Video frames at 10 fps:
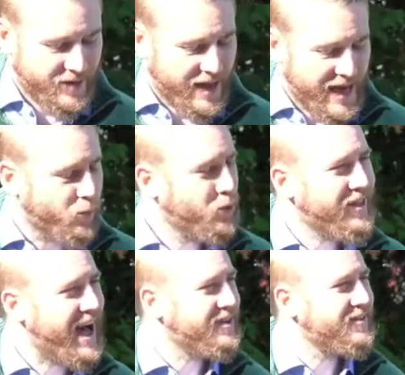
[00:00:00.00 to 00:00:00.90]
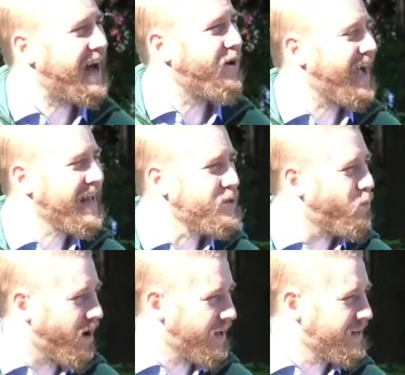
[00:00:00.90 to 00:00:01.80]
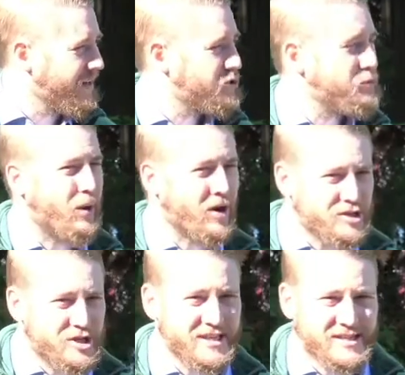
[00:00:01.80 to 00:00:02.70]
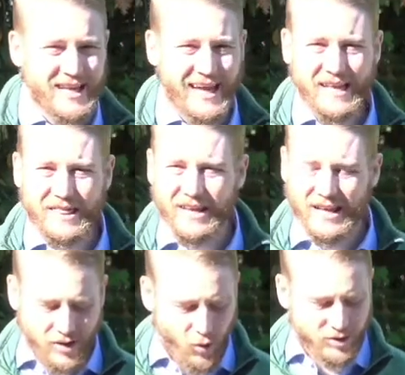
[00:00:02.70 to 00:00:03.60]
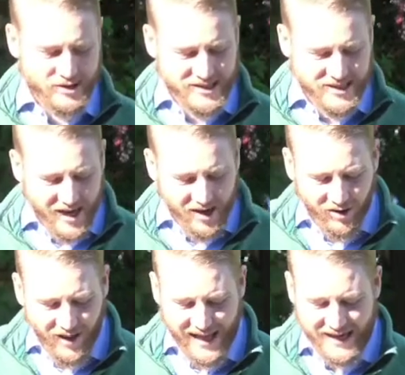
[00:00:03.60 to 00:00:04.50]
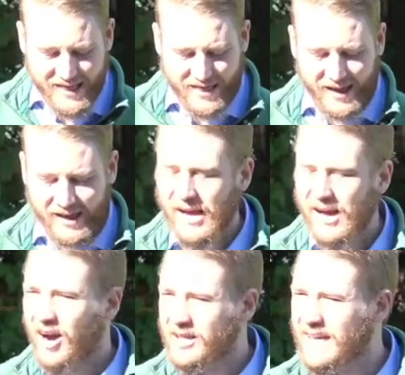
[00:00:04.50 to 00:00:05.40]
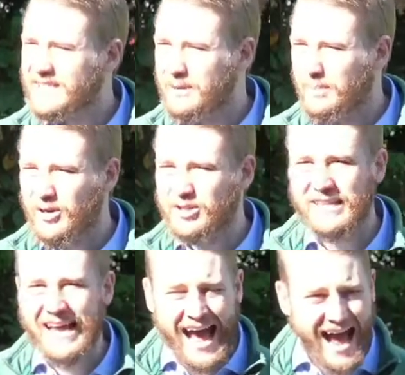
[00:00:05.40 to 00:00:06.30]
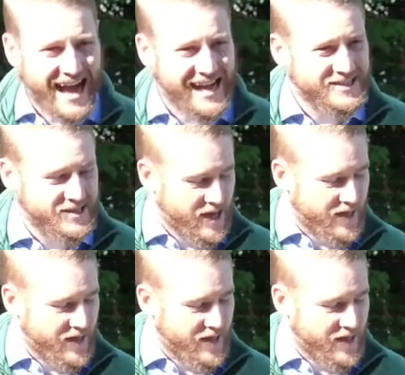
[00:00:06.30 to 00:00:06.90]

And it will not allow anyone to purchase anything or sell anything unless the person has